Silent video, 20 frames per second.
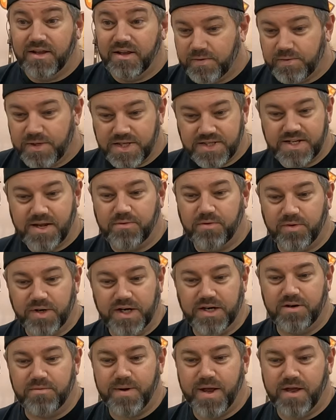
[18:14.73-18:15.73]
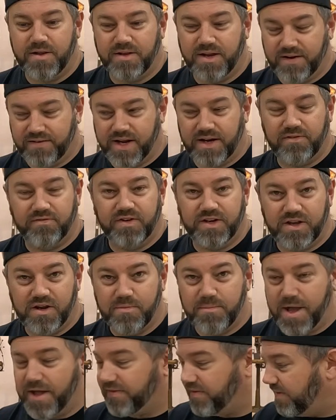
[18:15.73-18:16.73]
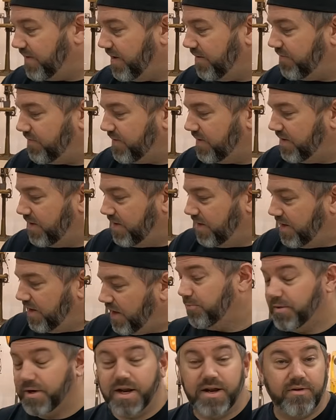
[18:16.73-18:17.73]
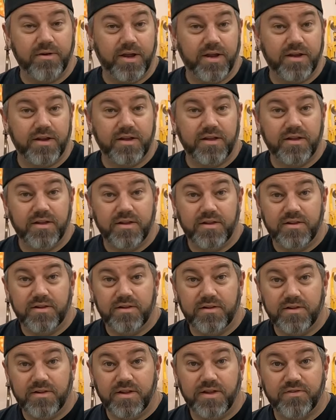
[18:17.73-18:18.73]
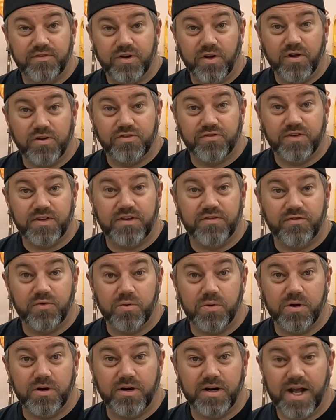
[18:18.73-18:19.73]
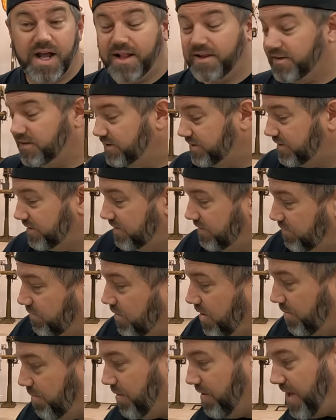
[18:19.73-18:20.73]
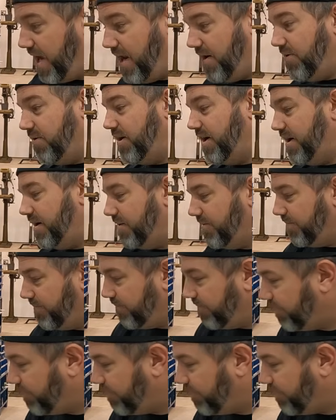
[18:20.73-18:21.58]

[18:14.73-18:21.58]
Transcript: But that's not what we're here about. I've got a video about the lift. But anyway, the lift costs $5,400. We're going to put that on there.